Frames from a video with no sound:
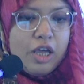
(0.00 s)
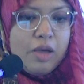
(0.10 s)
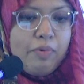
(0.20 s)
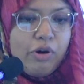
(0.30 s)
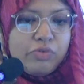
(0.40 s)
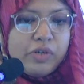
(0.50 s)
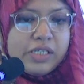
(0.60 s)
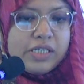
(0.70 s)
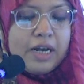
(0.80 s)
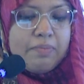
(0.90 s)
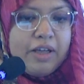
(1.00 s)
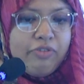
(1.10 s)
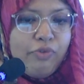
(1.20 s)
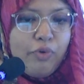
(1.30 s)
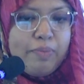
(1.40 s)
Pot was done by a
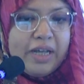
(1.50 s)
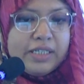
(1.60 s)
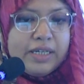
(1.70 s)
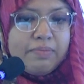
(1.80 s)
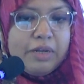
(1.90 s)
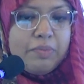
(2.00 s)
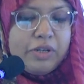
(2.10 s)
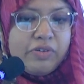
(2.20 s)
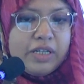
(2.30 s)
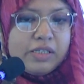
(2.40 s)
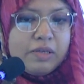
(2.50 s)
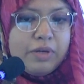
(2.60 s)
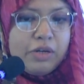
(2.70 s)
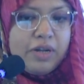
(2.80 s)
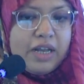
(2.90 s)
4 by 10 millimeter NC
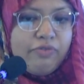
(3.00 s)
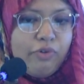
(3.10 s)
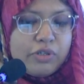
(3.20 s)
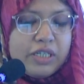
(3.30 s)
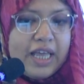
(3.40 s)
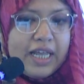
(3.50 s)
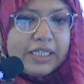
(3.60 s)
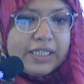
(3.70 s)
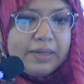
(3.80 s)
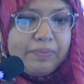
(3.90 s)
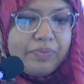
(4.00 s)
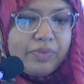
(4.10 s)
balloon and 40 ATM.